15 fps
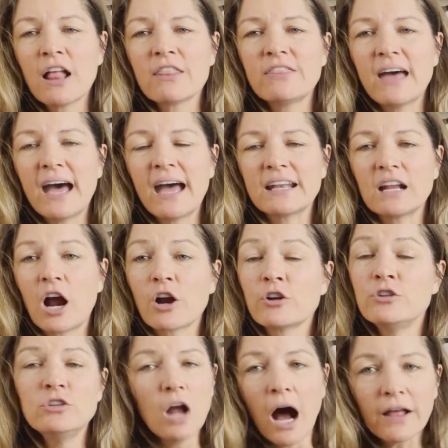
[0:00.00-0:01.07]
that are
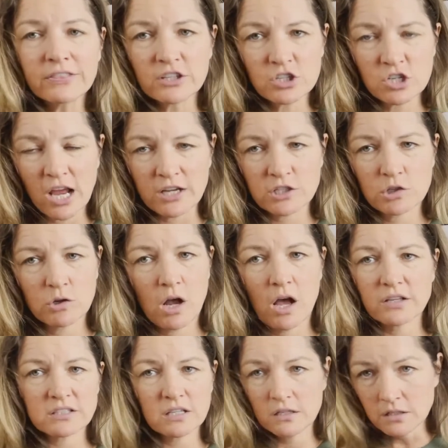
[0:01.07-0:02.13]
not the
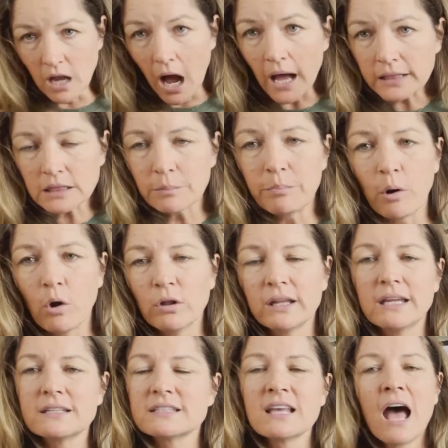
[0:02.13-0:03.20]
chanterelles, not the
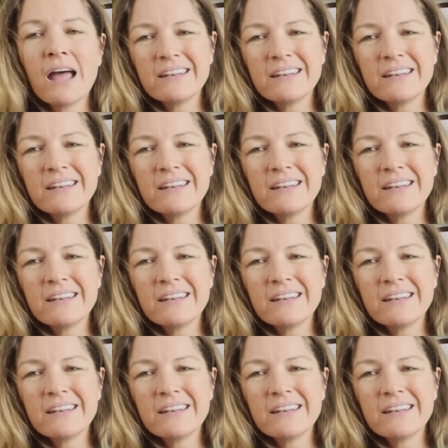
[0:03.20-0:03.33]
boletes,